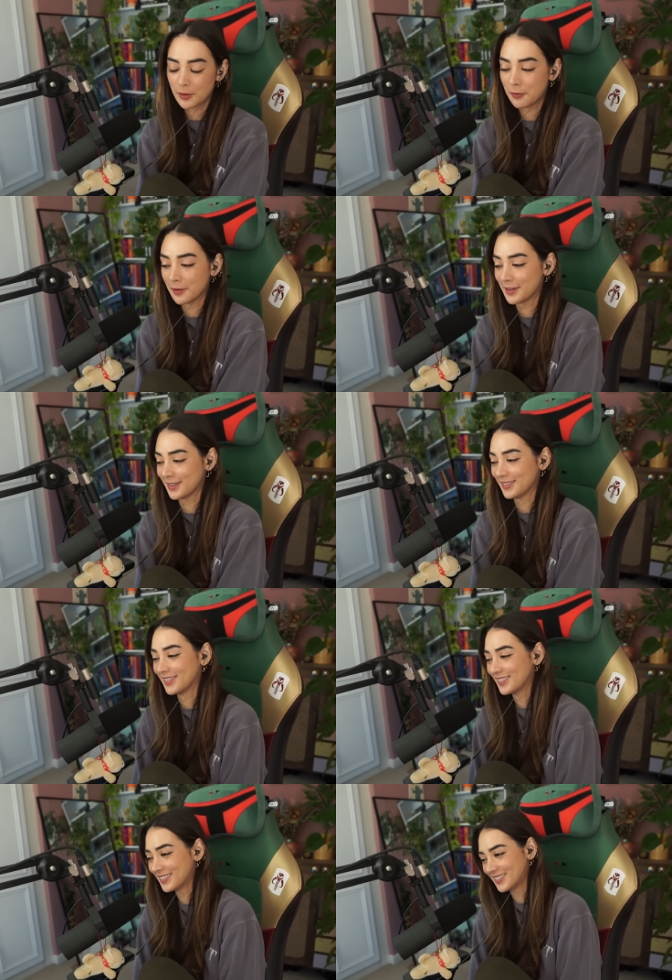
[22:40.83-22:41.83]
fucking.
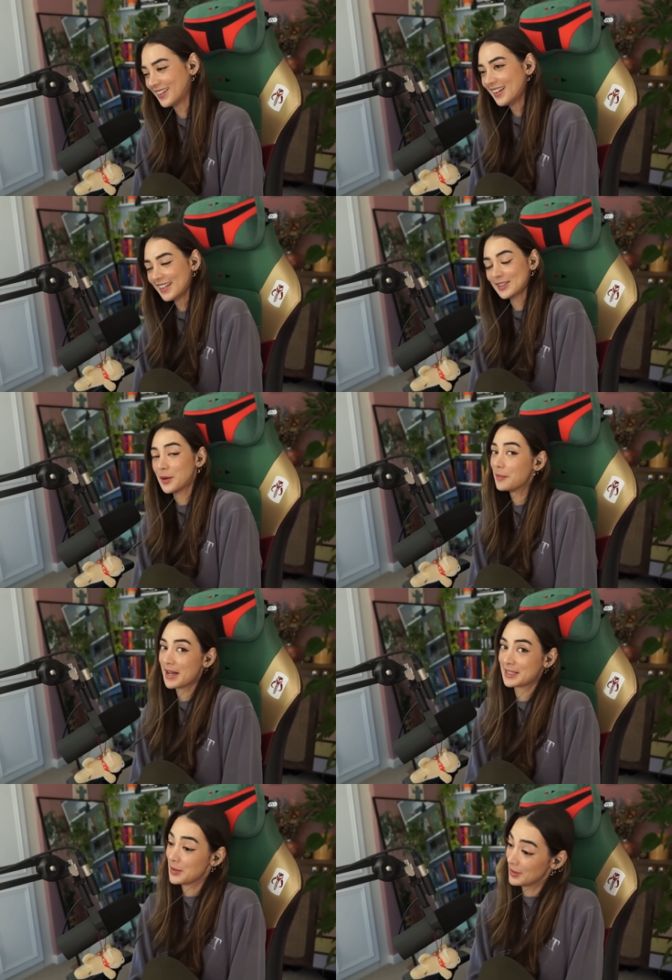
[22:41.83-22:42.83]
You're gonna
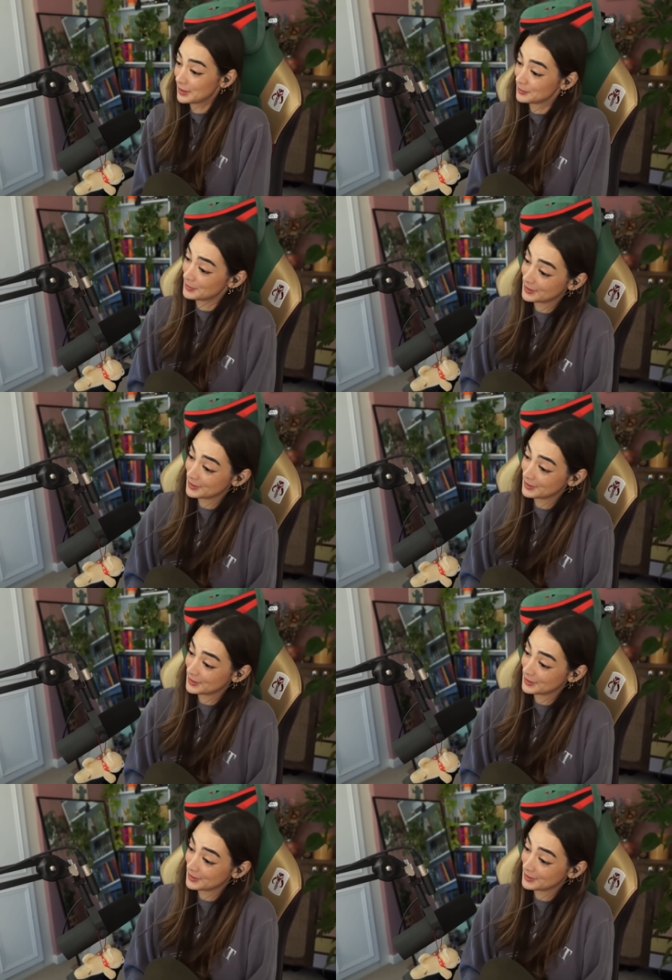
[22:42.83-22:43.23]
mess him up!